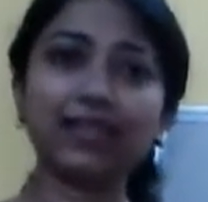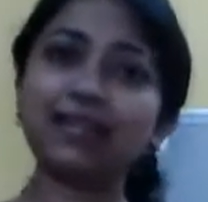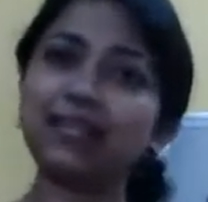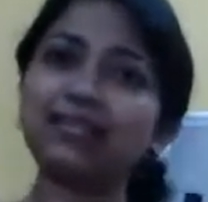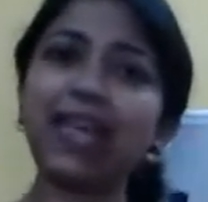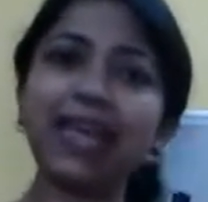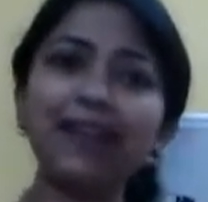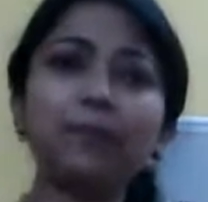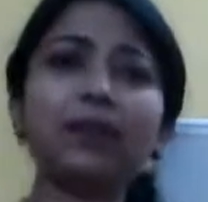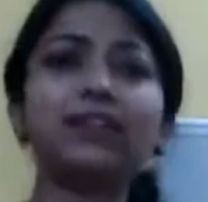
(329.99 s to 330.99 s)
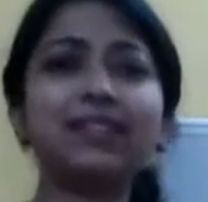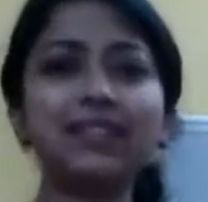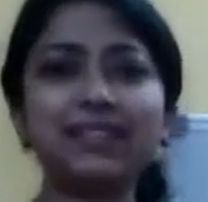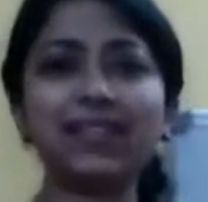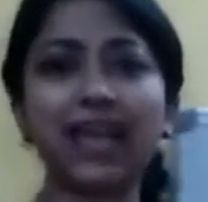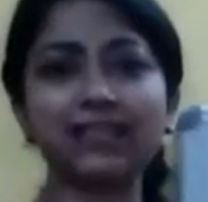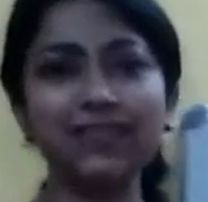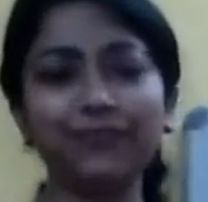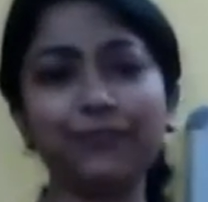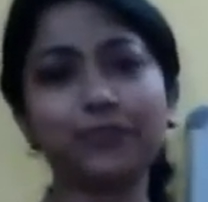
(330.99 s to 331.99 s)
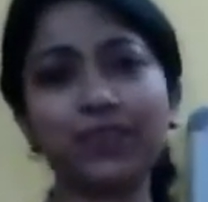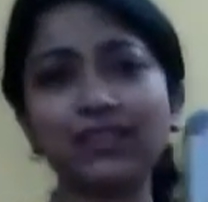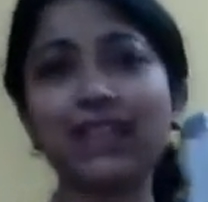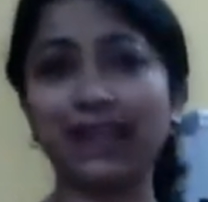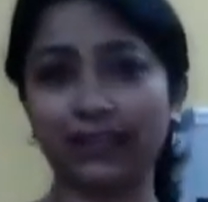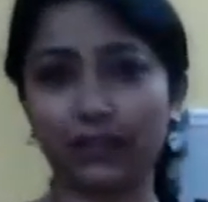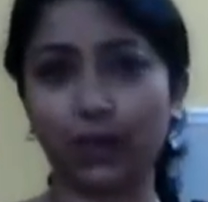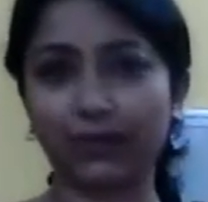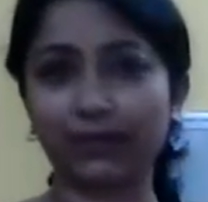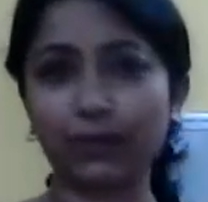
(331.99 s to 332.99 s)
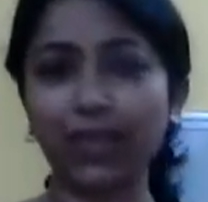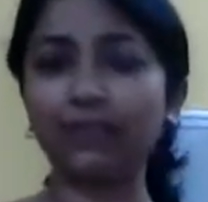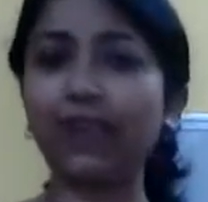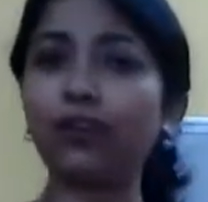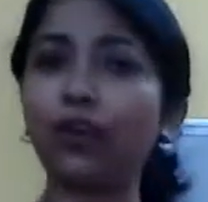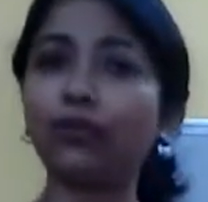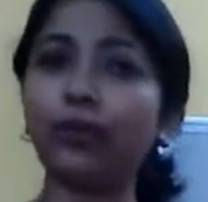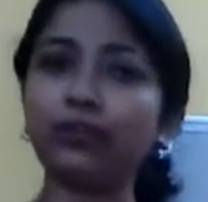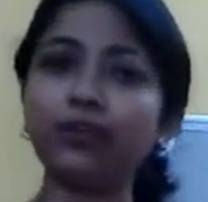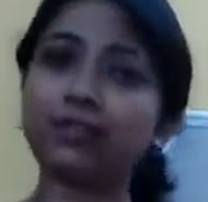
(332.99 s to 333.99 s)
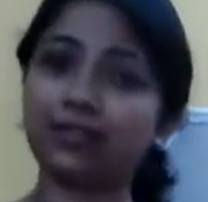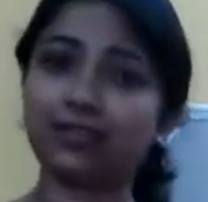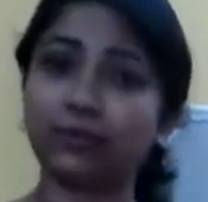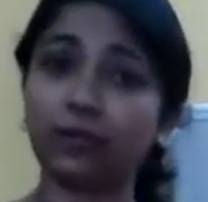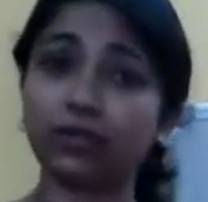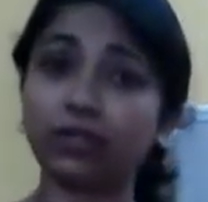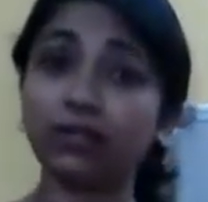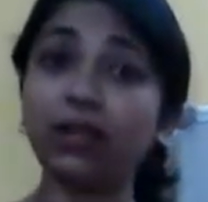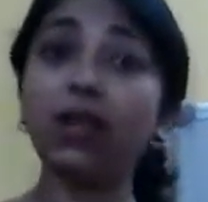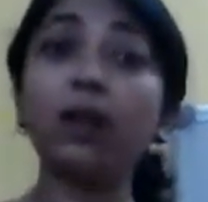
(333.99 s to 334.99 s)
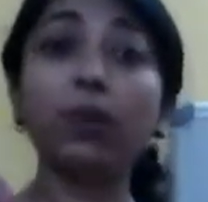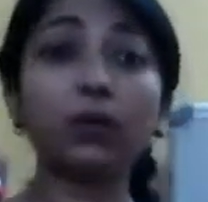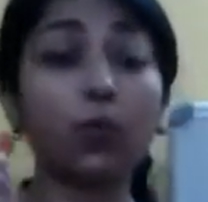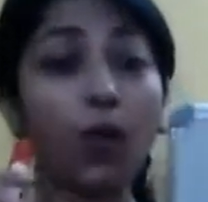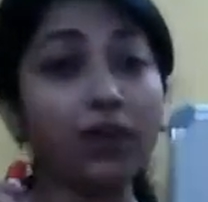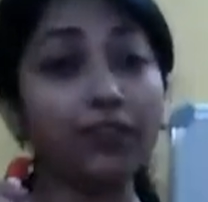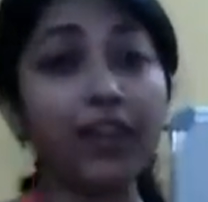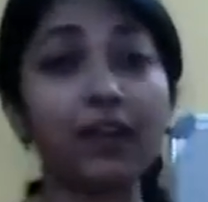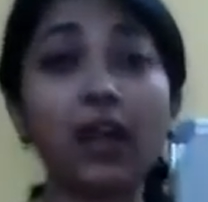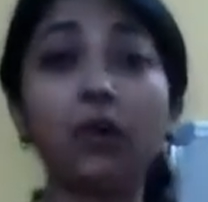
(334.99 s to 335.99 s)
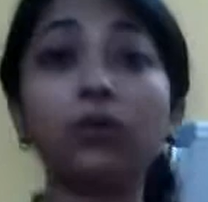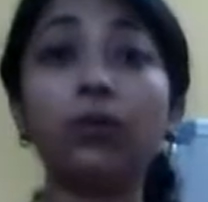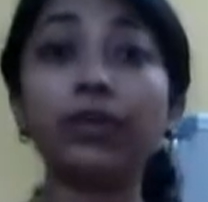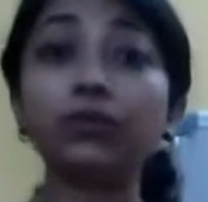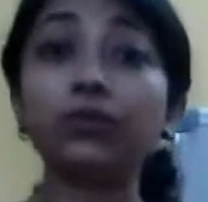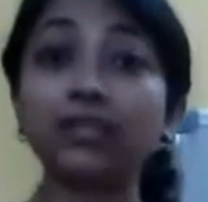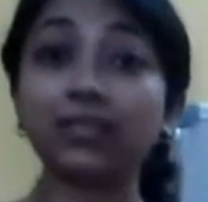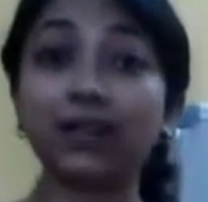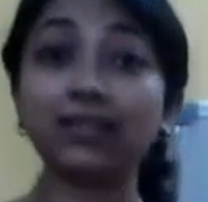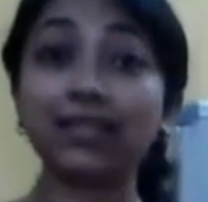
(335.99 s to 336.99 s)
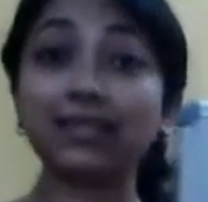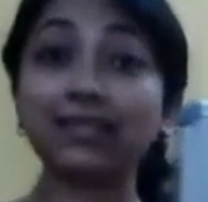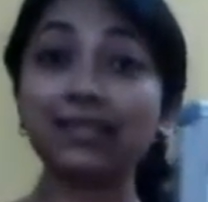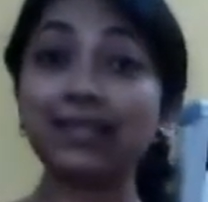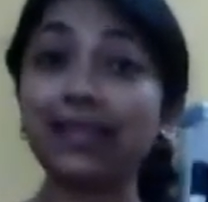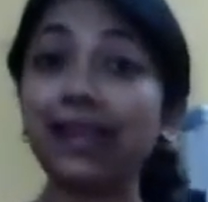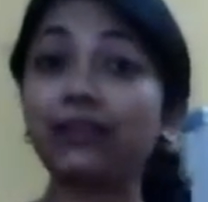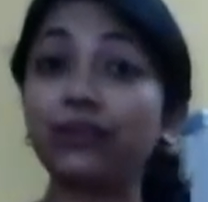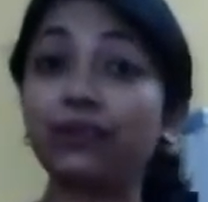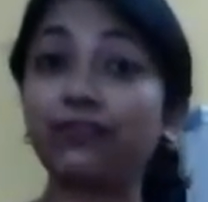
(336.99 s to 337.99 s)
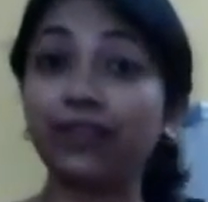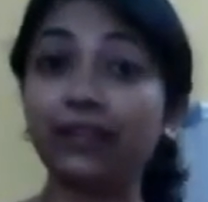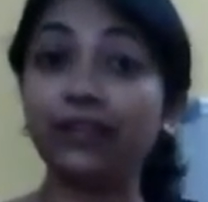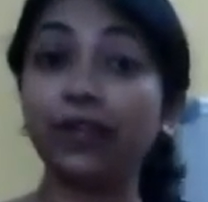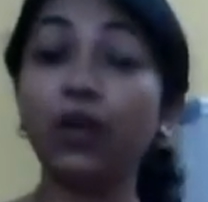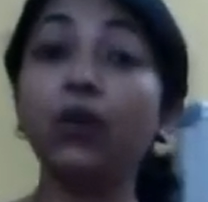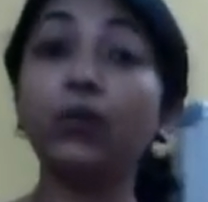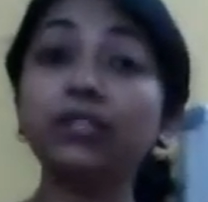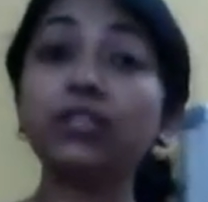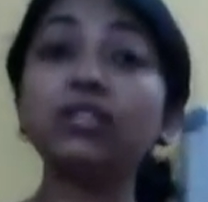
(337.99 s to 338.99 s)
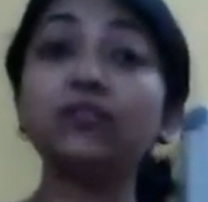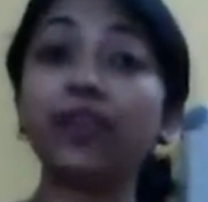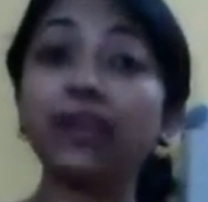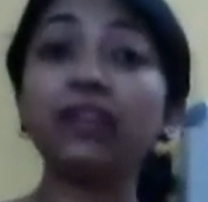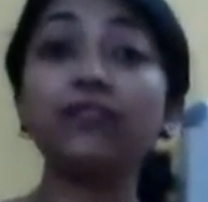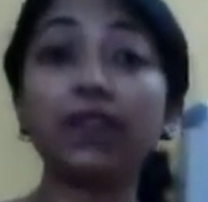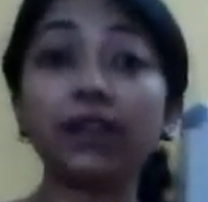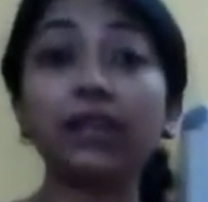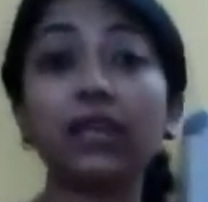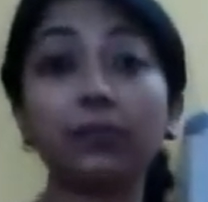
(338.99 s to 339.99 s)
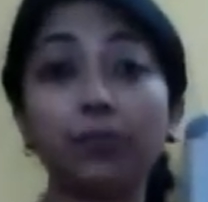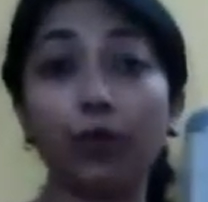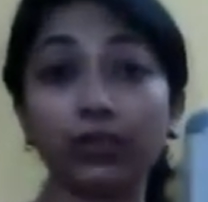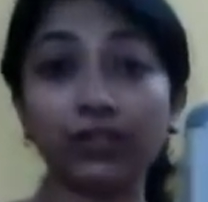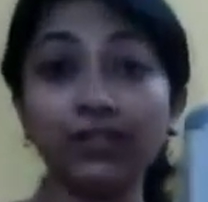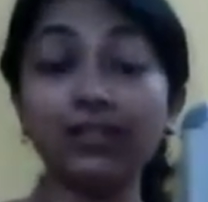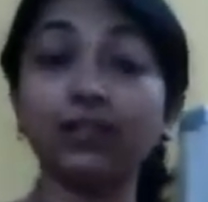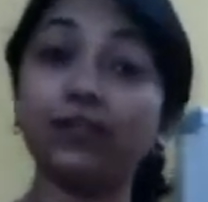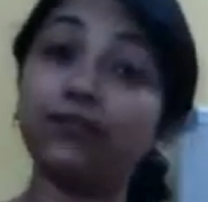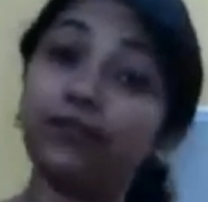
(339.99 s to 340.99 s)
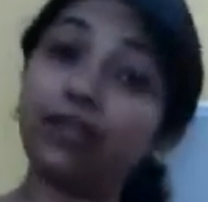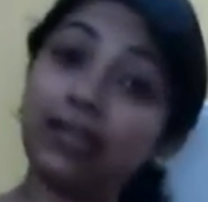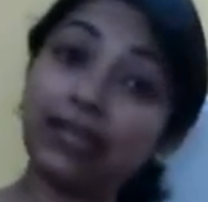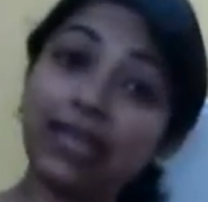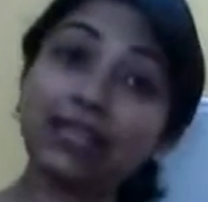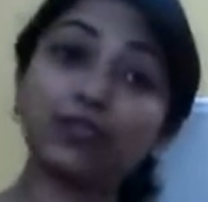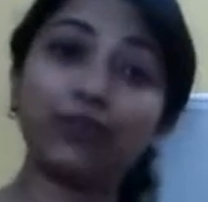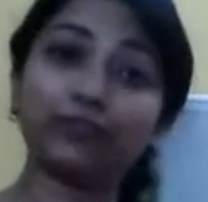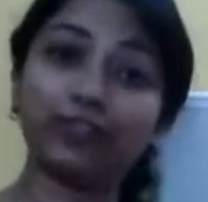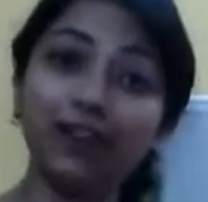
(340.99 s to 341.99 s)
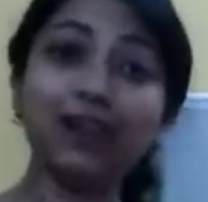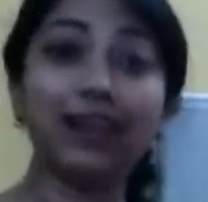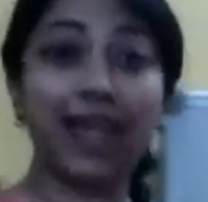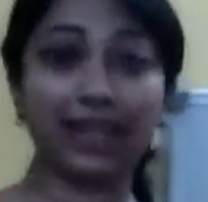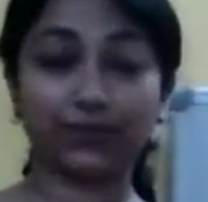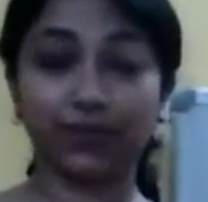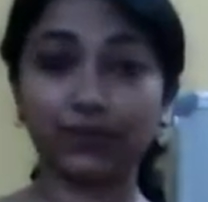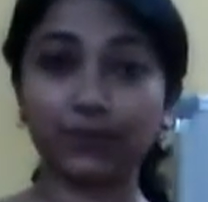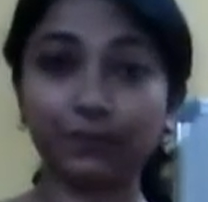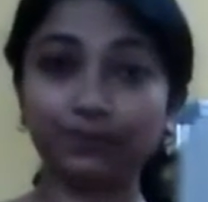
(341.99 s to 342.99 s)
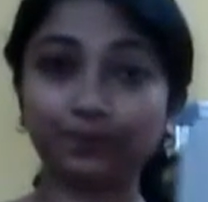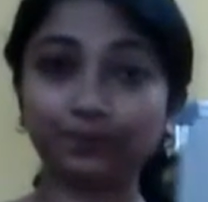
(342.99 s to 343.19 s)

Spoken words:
It is there, but it is as if the silent one. Okay, we are not going to discuss about it. But what we are now going to discuss is this electric field, which is very, very important in case of the light waves.